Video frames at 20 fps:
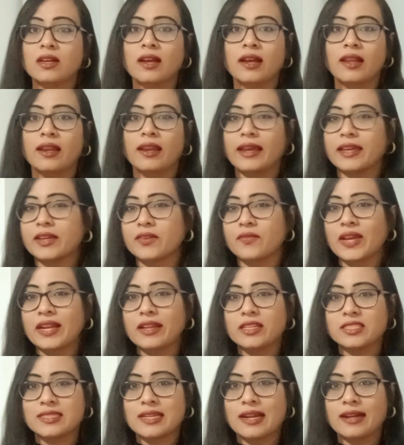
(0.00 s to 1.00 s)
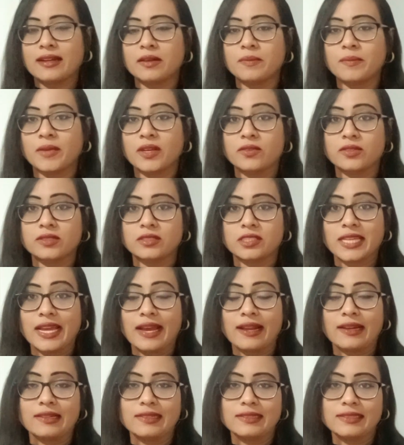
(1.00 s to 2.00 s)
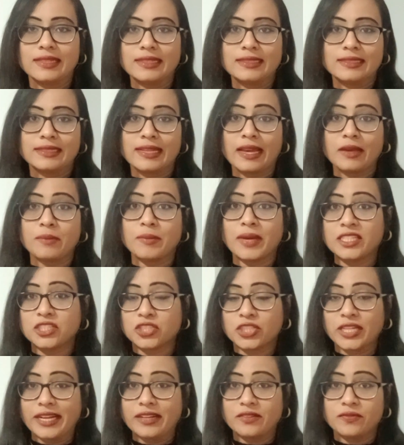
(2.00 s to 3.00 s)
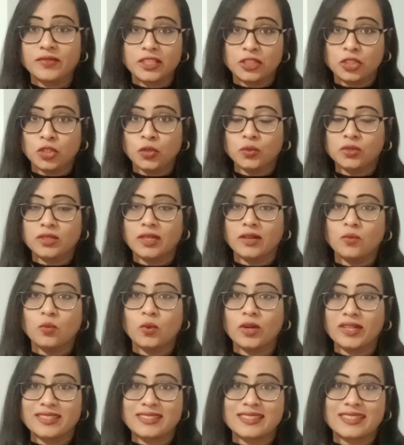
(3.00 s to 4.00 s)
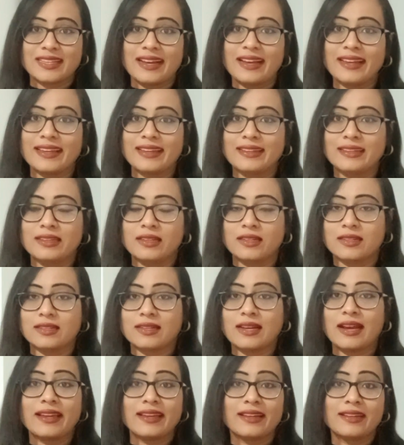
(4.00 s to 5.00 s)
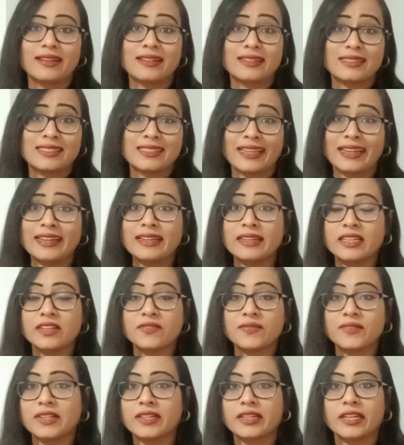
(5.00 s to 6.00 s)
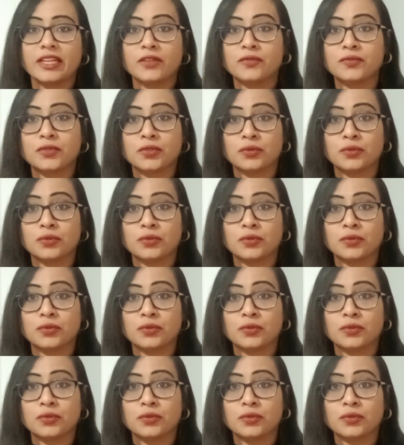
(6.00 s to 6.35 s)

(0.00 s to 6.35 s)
like when I started my channel, that time I shared with you the what is ILR. ILR is indefinite leave